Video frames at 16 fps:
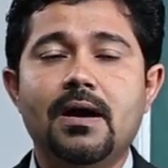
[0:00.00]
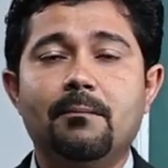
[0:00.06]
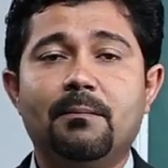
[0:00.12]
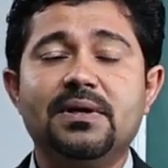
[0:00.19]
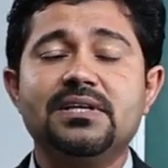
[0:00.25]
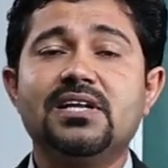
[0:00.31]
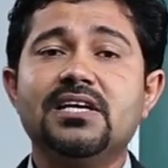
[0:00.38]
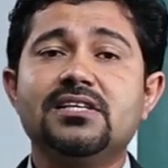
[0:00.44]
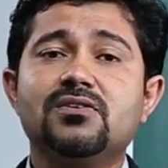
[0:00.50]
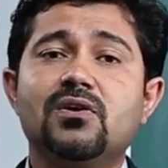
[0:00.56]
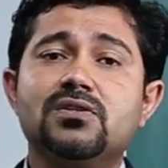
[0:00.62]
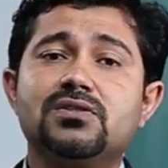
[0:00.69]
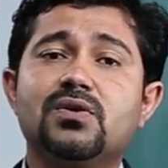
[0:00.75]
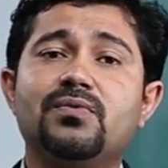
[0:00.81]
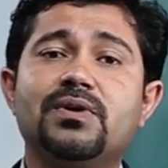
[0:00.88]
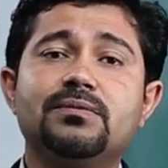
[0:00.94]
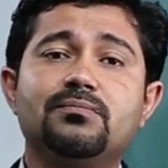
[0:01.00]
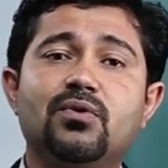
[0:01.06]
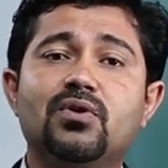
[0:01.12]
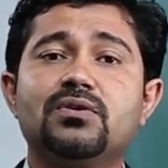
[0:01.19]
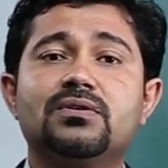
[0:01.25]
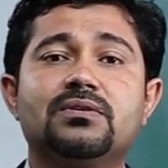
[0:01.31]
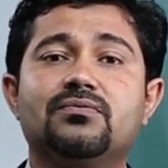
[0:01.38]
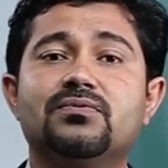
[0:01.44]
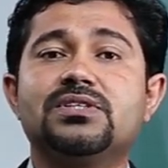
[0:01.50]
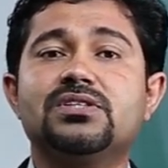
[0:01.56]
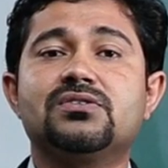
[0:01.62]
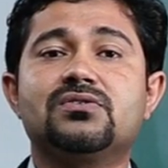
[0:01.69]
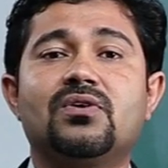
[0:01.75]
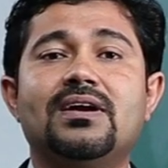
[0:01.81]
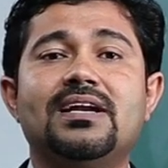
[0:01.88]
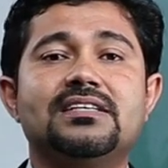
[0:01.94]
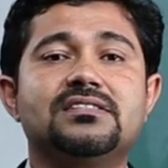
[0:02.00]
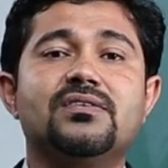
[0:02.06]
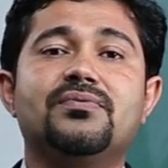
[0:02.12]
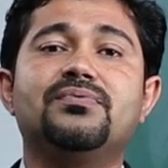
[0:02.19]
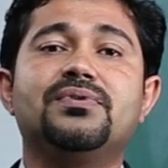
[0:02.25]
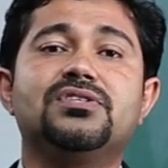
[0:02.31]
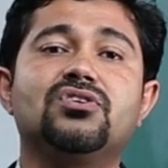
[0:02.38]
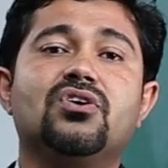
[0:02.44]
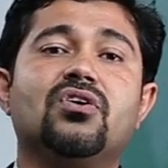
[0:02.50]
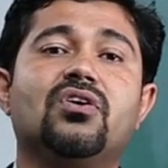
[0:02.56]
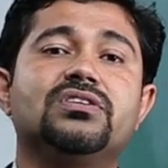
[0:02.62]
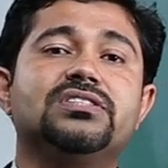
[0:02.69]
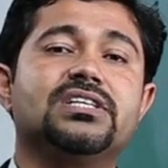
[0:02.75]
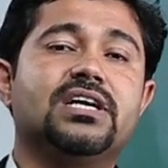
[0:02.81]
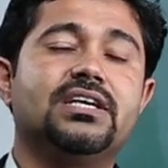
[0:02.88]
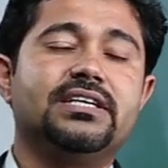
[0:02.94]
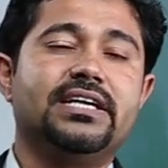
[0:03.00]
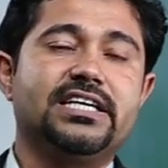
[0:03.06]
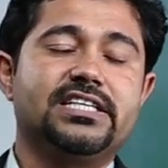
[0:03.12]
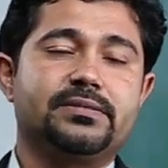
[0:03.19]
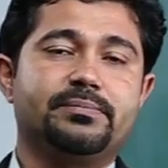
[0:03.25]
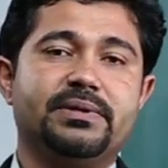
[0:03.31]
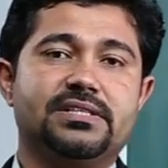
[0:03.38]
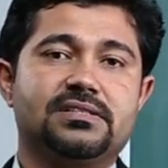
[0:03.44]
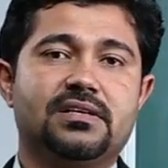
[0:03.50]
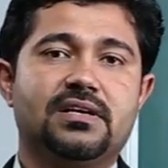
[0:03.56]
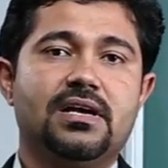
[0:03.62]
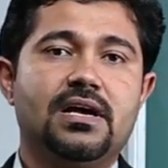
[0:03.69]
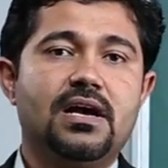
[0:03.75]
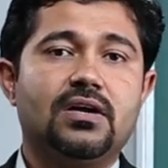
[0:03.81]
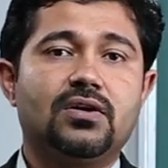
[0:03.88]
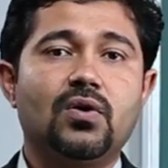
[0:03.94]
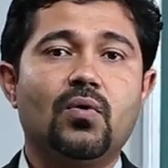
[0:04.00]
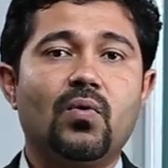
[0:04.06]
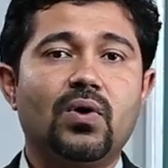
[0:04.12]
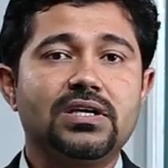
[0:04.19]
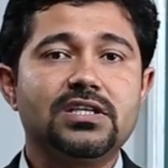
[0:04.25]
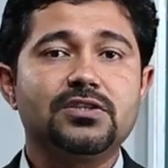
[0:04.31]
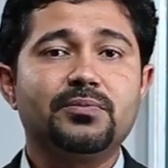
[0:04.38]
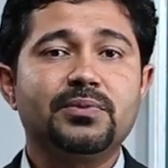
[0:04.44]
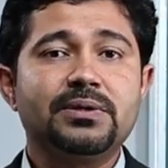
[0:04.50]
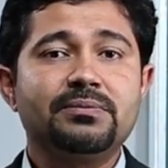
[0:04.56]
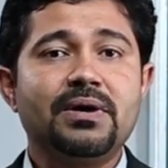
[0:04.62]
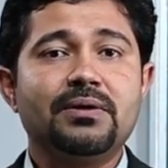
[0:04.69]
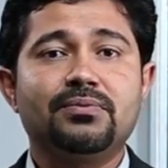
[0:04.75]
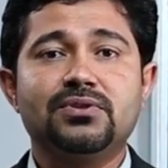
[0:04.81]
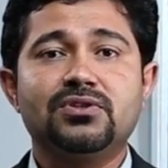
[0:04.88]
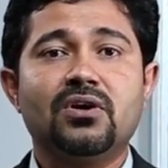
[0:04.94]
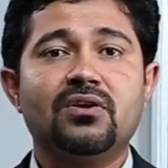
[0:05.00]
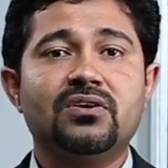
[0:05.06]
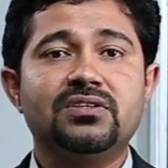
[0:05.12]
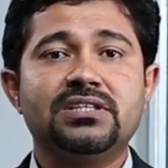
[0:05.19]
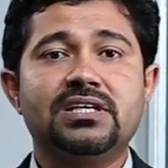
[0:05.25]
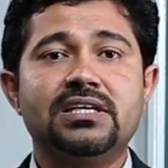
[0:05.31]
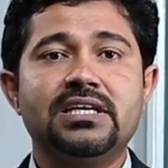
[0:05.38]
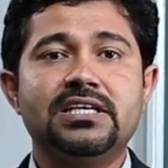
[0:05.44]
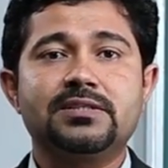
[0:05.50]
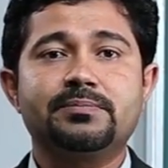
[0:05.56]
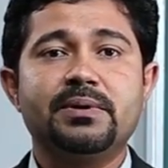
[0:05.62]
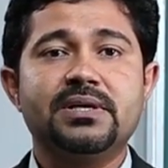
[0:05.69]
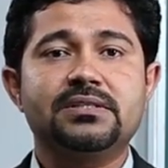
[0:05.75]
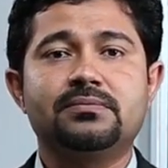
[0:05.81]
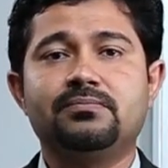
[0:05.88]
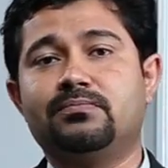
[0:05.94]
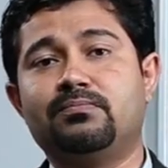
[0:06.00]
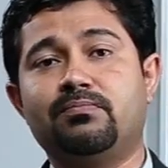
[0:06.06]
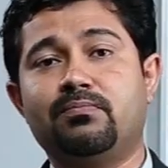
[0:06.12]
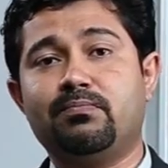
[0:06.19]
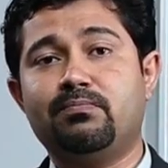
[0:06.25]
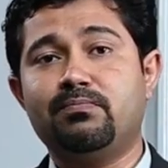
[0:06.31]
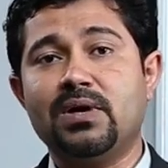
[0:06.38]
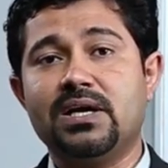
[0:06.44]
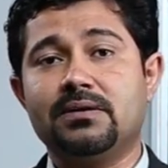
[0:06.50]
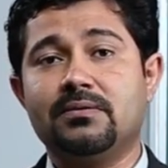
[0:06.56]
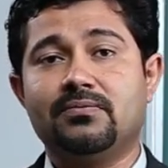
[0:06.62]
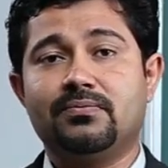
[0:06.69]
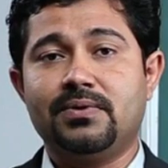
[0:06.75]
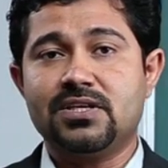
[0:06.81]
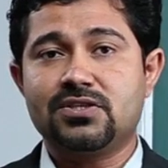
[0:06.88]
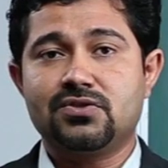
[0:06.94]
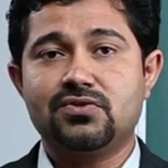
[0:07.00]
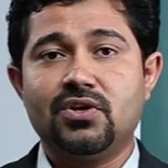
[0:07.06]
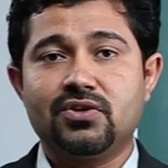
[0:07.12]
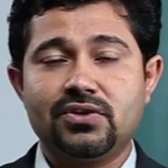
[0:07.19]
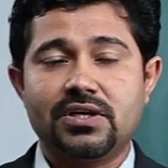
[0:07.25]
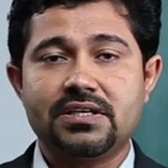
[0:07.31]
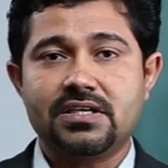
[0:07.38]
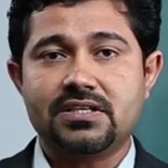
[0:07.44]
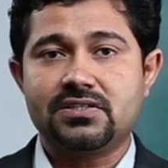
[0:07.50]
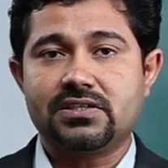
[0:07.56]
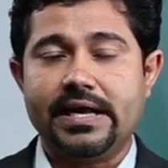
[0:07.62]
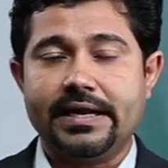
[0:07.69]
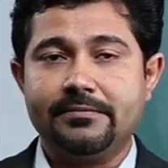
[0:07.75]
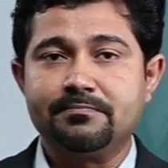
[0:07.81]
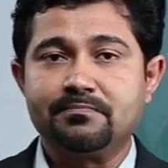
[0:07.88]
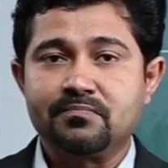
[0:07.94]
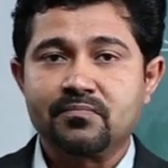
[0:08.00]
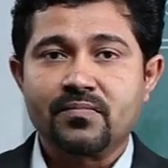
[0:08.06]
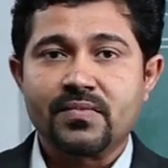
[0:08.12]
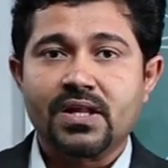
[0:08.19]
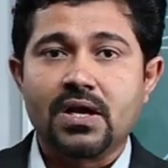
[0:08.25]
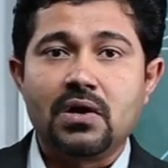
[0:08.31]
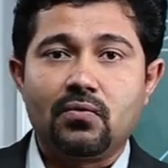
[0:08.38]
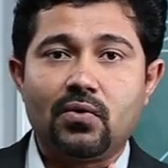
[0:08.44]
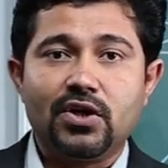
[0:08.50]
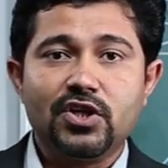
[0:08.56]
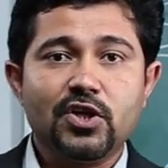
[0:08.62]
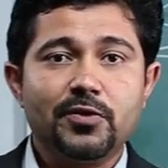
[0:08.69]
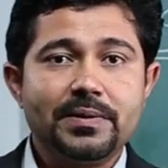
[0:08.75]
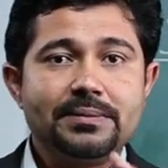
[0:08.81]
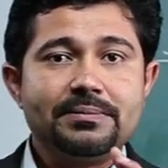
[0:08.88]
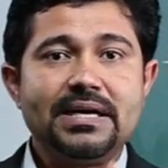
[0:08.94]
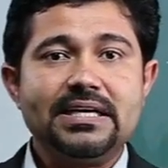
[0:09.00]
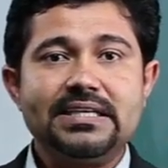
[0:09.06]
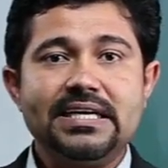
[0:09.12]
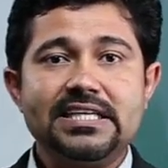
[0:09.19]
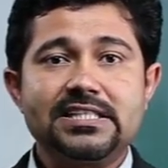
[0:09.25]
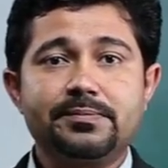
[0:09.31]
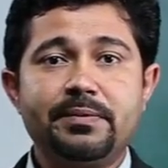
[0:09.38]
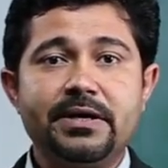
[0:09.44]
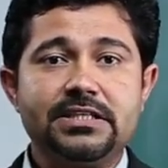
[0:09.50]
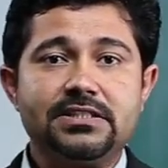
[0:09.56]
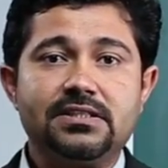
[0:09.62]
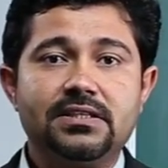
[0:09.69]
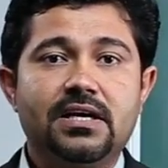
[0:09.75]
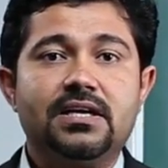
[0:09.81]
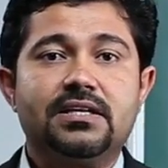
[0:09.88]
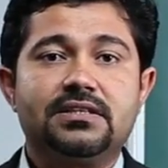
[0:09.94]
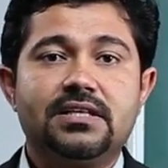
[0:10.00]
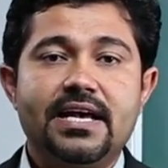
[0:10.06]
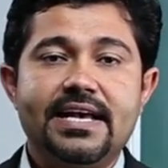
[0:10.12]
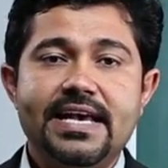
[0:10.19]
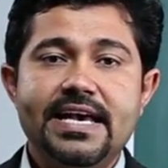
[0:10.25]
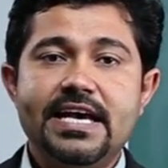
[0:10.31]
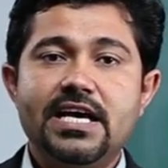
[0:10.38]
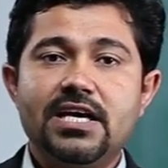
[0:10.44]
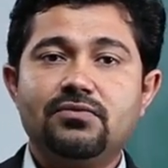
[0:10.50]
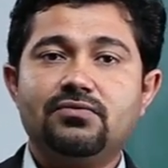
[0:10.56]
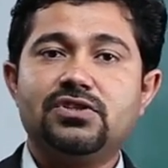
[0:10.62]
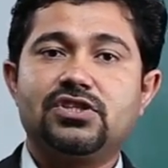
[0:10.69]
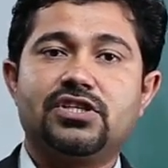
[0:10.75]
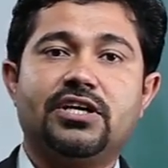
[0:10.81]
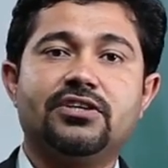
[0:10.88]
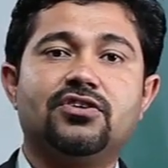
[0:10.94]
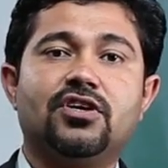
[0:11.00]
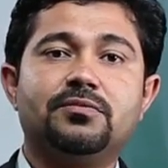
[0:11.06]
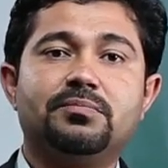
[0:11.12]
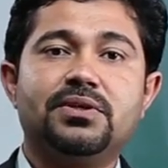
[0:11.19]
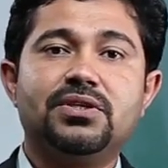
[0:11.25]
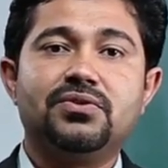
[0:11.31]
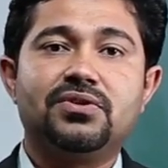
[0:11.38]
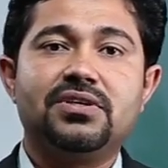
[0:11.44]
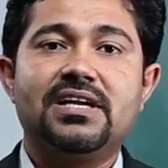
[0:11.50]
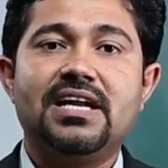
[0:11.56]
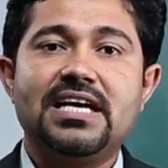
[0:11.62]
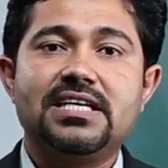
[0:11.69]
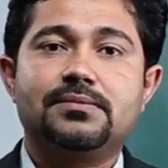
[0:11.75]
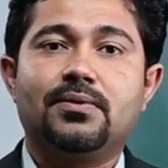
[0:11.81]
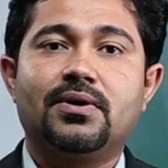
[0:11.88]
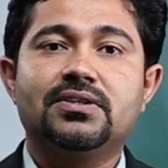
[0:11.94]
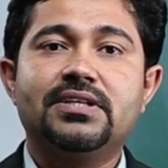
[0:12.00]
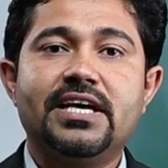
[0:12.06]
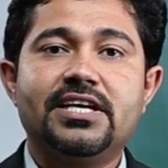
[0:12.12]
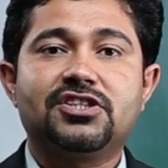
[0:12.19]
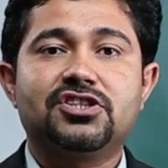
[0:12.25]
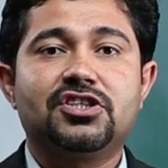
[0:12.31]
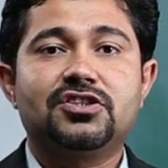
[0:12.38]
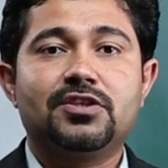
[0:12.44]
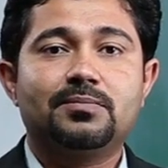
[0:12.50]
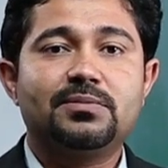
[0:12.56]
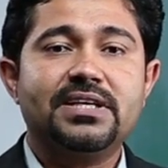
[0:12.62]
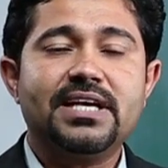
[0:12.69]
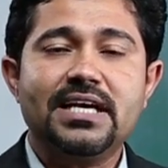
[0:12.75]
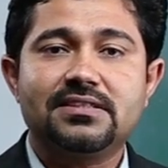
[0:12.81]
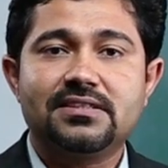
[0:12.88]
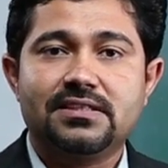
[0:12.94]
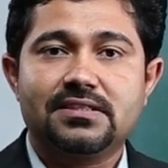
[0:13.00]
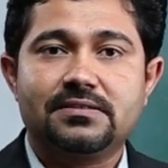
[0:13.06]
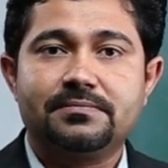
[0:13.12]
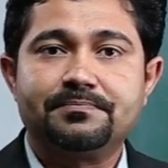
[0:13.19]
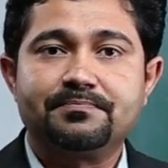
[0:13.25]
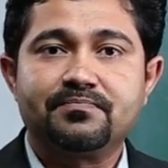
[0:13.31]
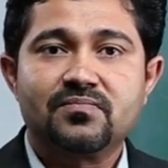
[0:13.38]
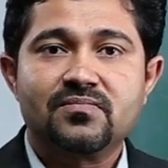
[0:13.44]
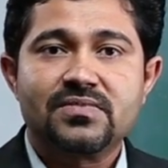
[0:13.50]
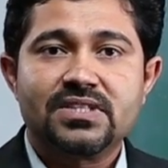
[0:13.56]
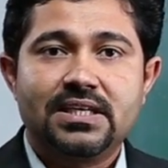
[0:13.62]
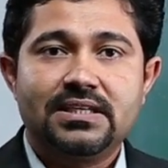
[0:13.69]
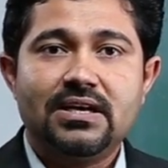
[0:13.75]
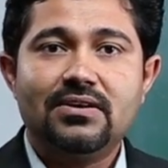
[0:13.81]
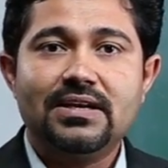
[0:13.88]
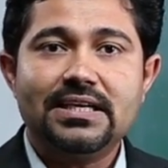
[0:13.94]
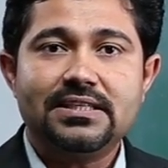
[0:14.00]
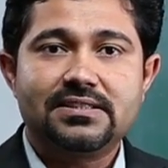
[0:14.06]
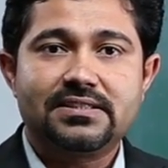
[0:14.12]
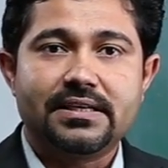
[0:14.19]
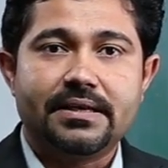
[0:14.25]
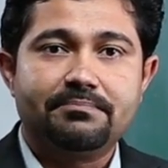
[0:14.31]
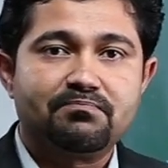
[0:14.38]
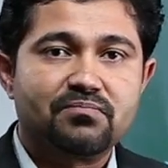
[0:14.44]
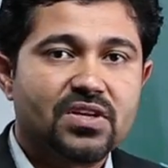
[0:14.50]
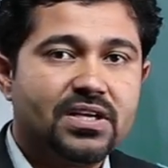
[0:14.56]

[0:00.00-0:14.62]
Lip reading: But there is also one more which is called as the physiological dead space. Now what do you mean by physiological dead space? First you have to understand what do you mean by dead space. The air which cannot be utilized for the exchange of the gases. Now let's say